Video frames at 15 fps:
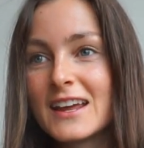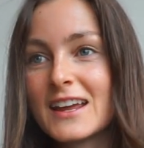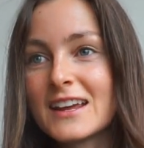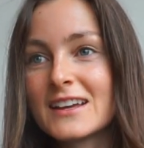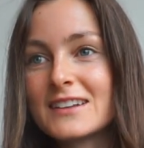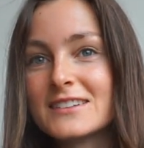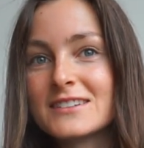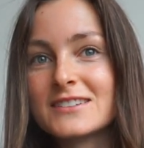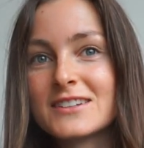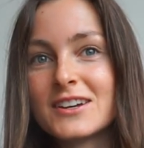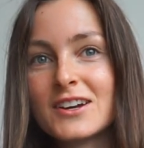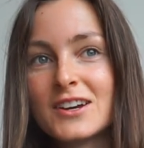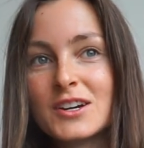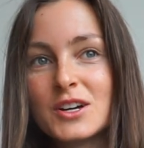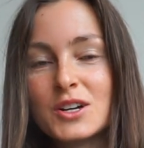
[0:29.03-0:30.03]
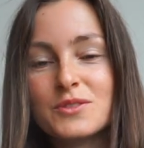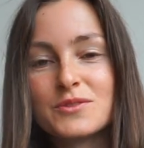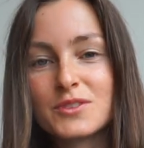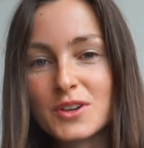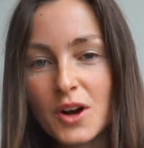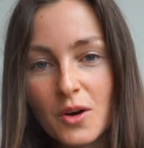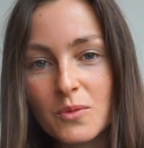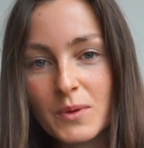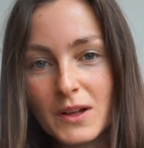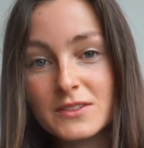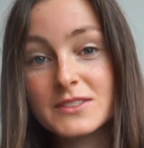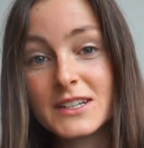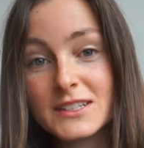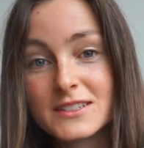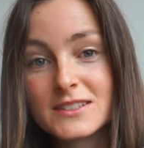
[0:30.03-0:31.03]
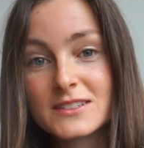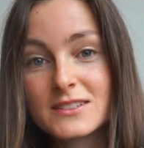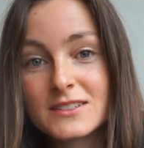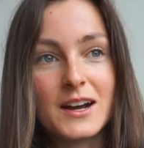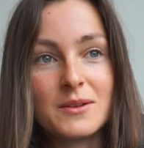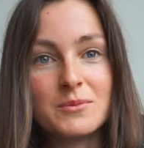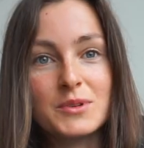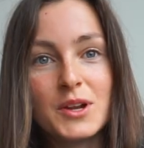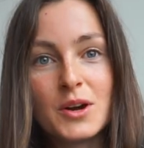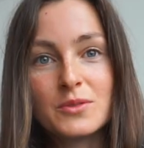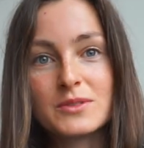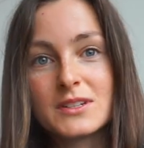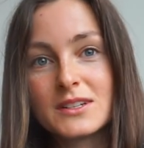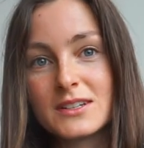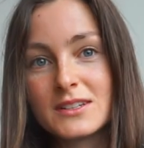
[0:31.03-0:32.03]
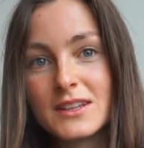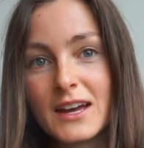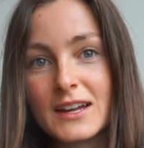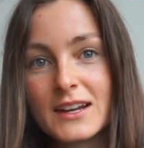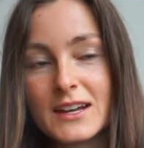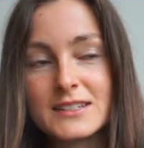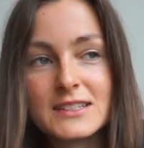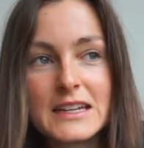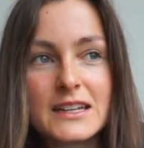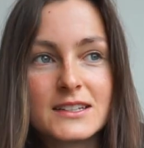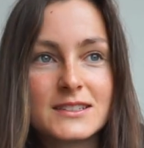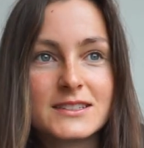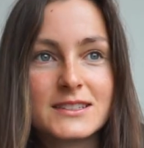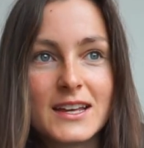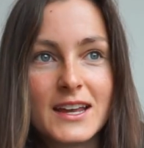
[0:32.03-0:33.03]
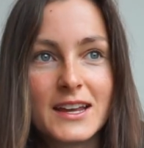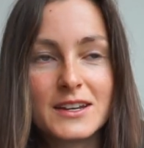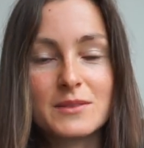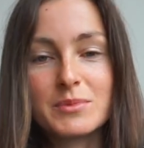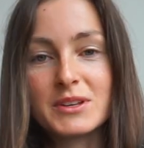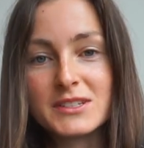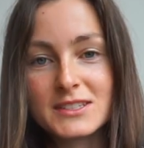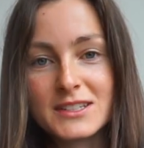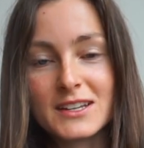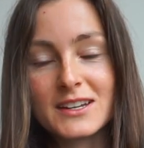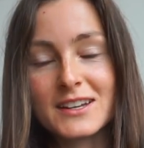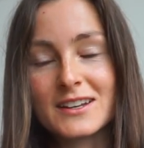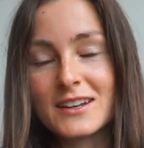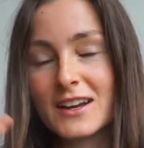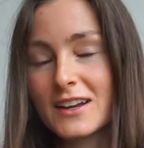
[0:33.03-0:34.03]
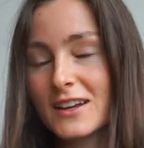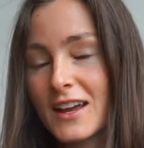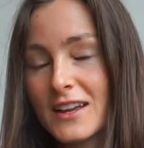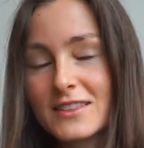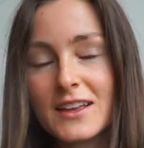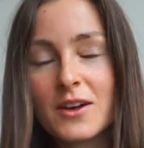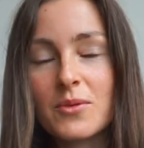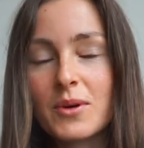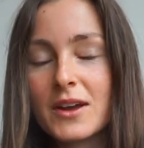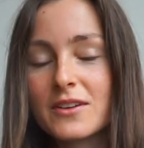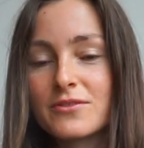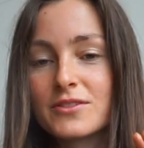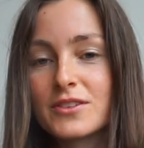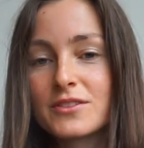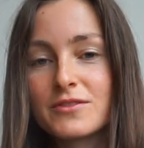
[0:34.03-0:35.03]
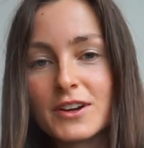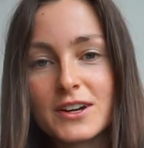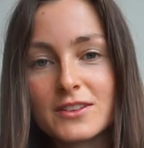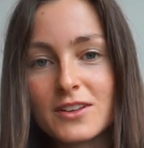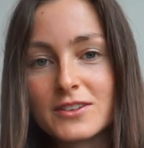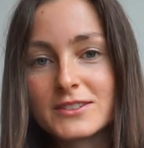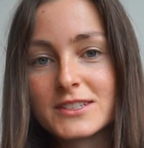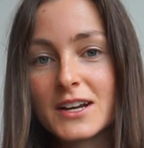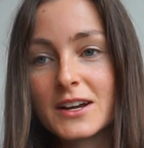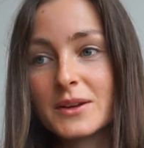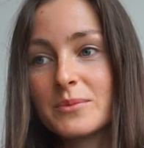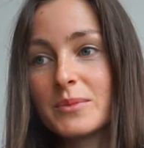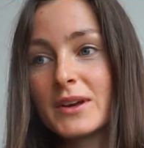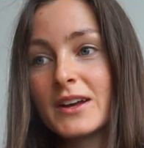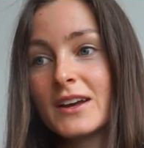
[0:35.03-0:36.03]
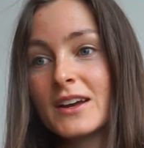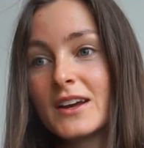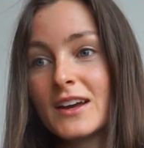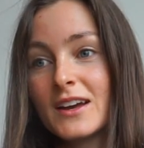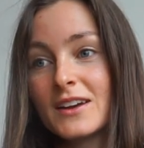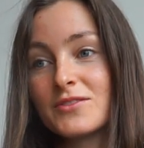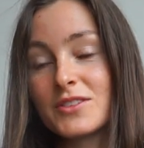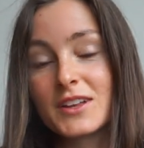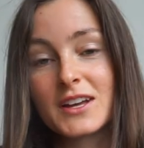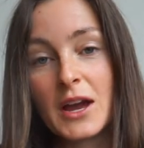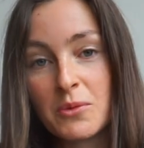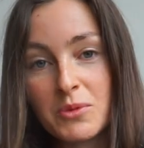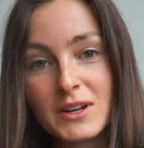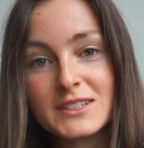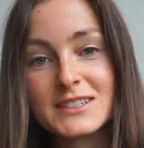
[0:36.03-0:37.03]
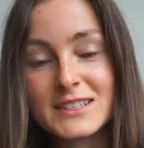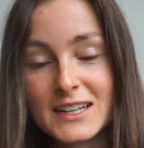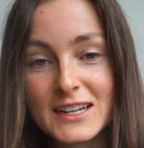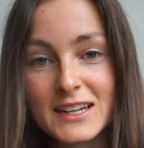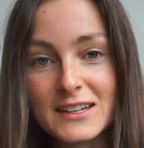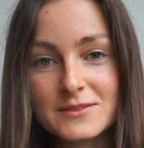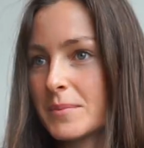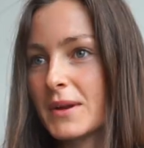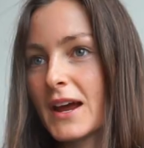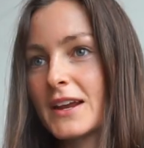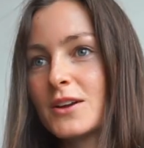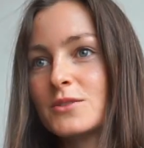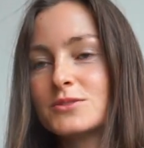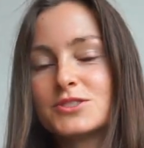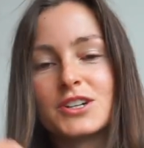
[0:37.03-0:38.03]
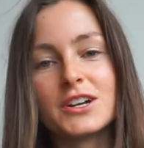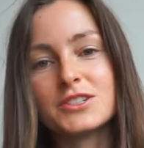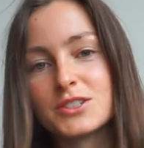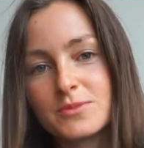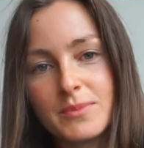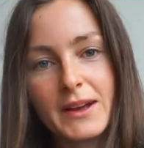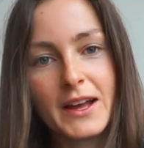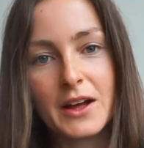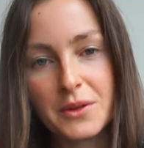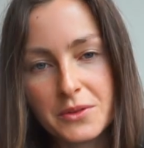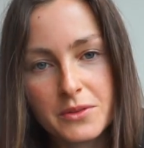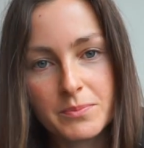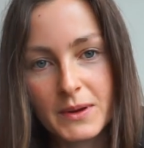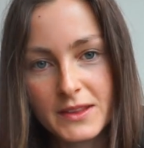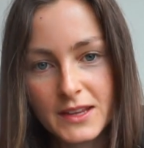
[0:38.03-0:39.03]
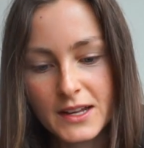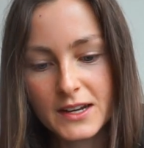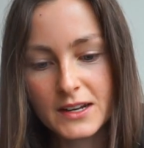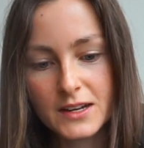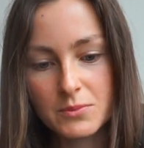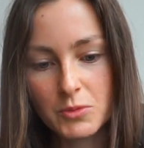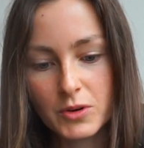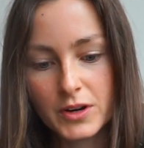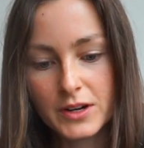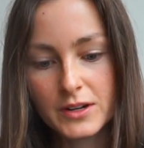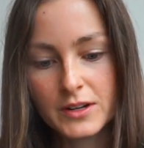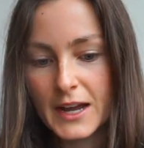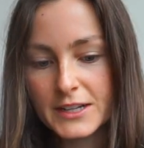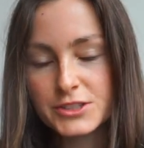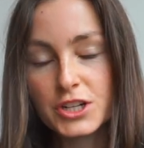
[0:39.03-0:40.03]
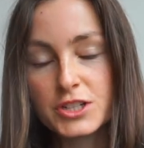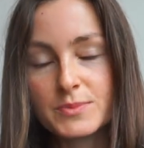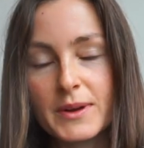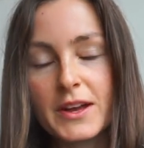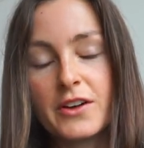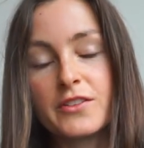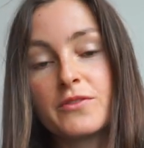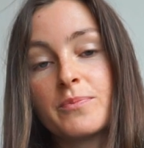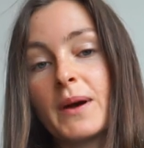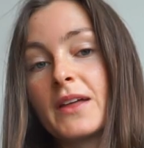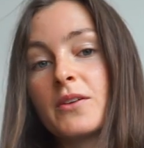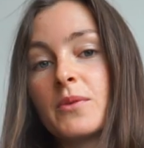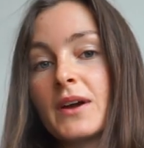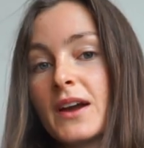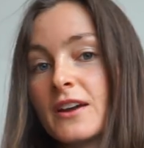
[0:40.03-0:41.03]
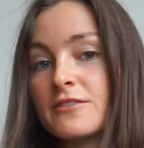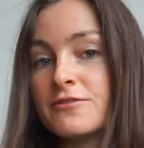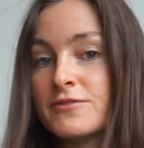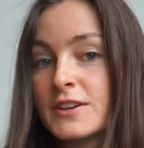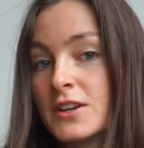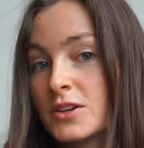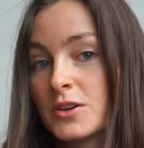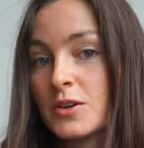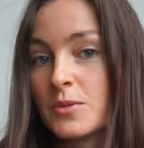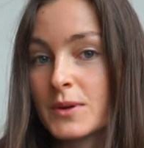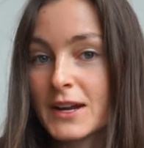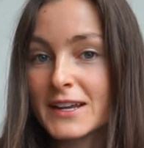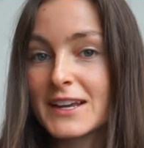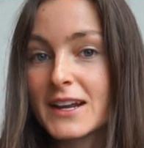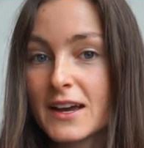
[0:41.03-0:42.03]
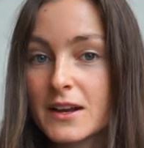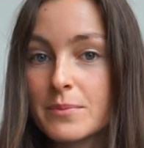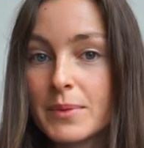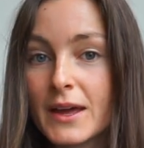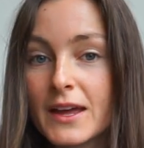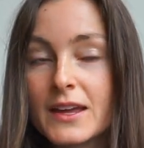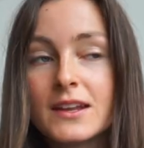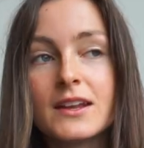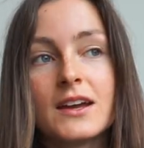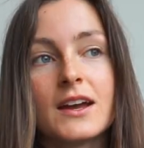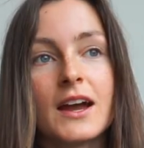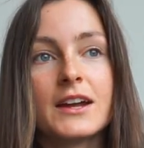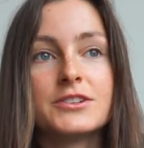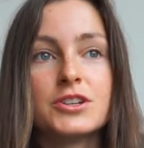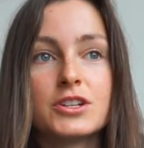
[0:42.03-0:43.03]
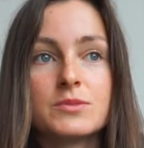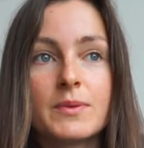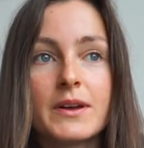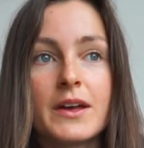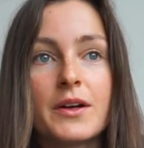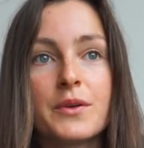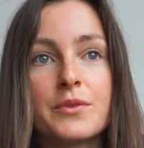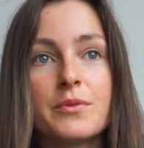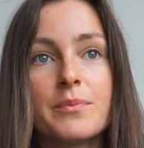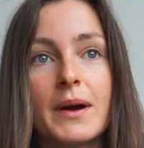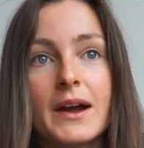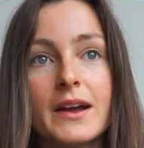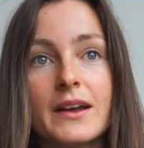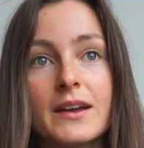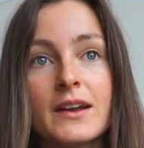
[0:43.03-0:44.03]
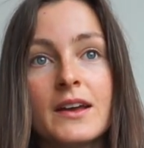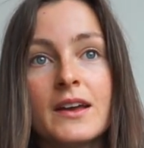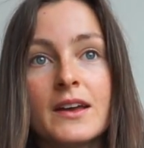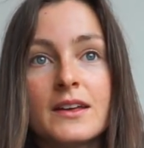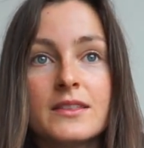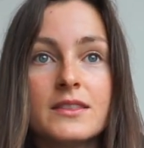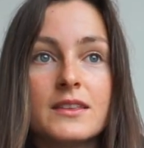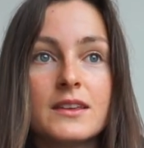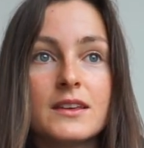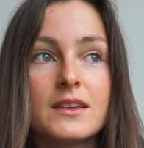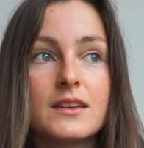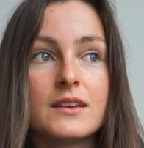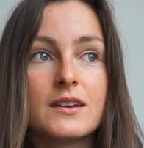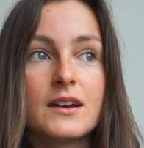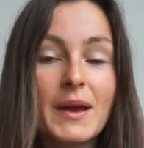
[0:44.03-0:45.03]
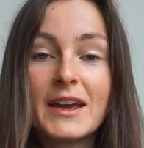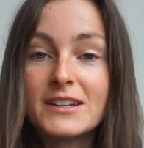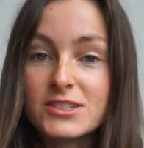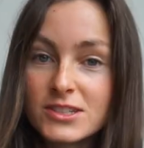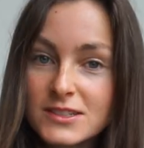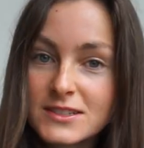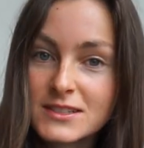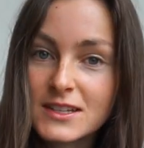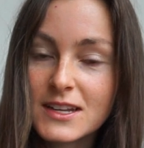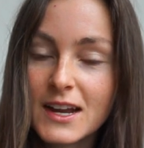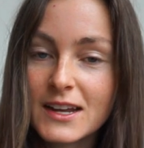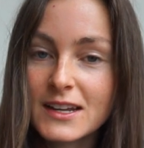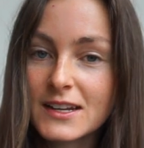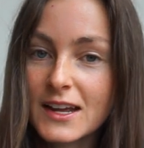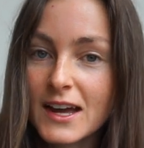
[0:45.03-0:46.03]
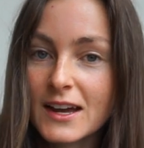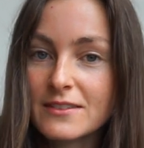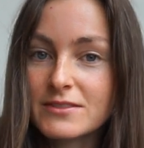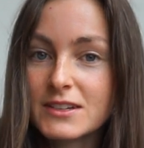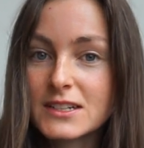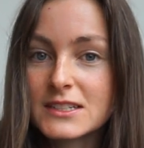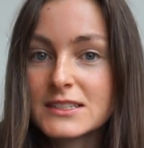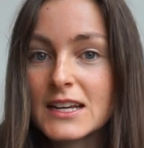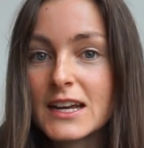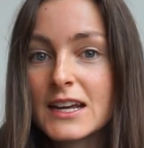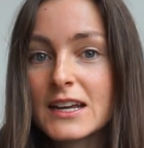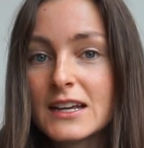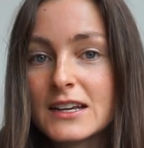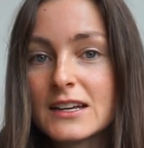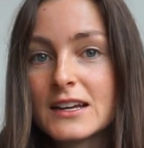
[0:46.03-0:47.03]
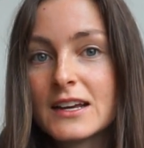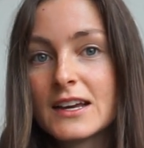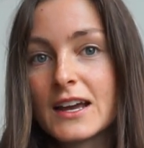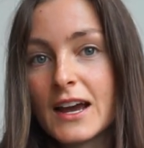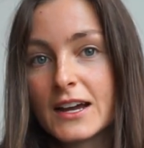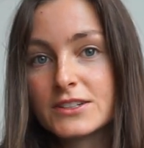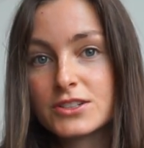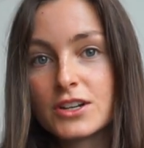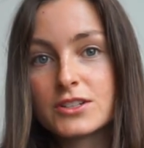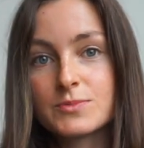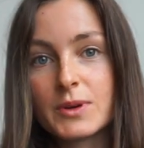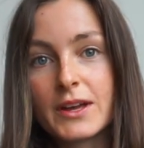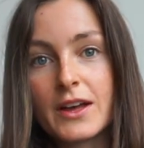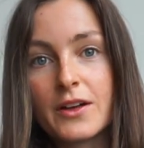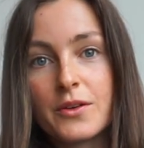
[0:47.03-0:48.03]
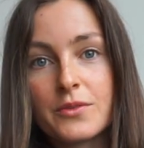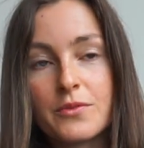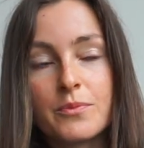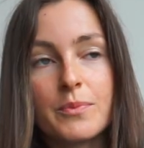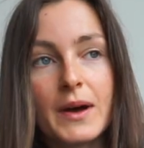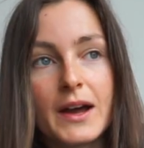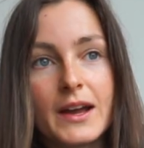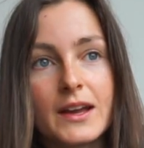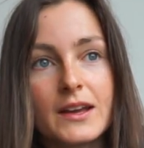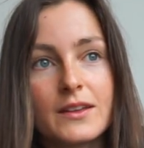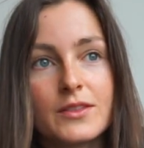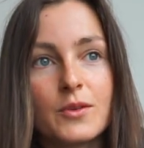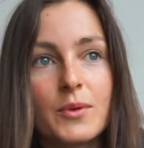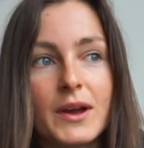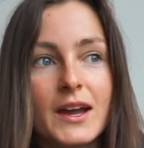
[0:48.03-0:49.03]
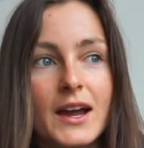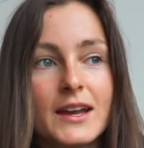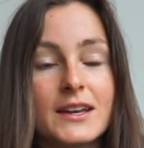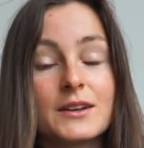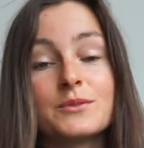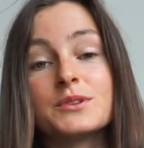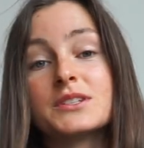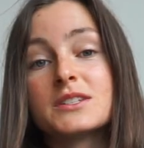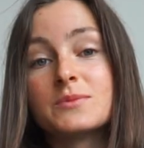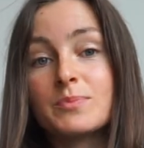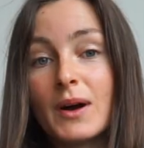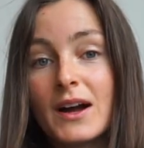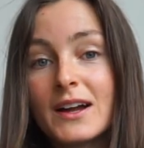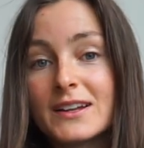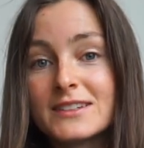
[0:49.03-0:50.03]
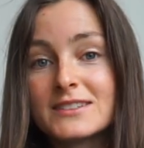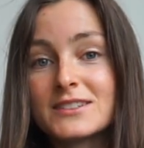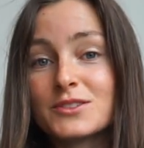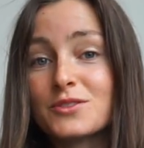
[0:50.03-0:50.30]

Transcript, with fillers: and overall wellness. Note that I didn't say to be skinny. I ate that way for a very long time. I feel like I was skinny, but I don't judge my health by that anymore. I judge my health by the way I feel when I get out of bed. I judge my health by the patience that I can have in a day. I judge my health by the way I can respond